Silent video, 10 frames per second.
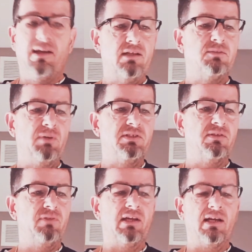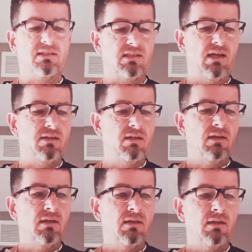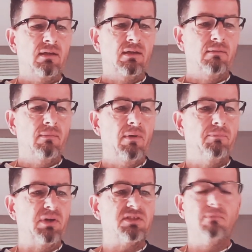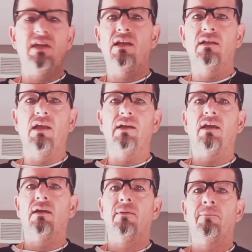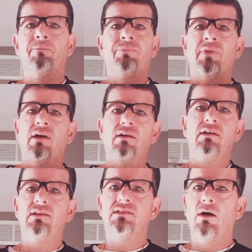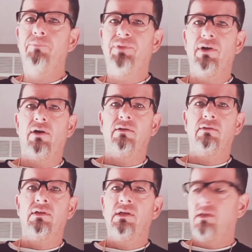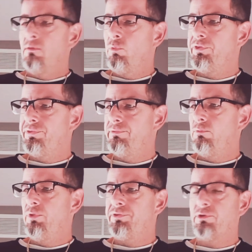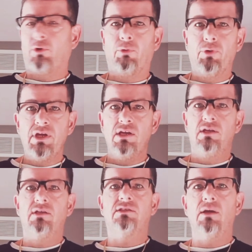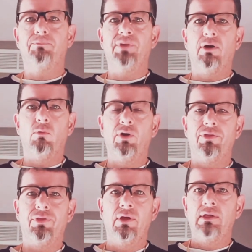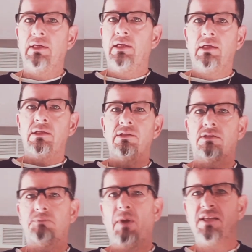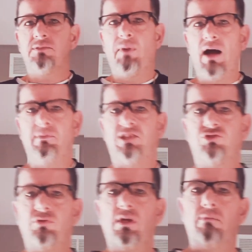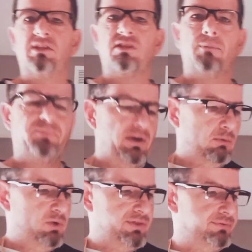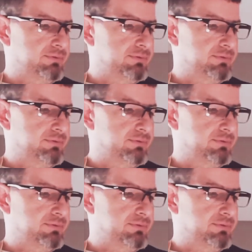expensive, like I said, but to me, like, it's up there with with Creed. It's up there with Spicebomb Extreme. It's up there with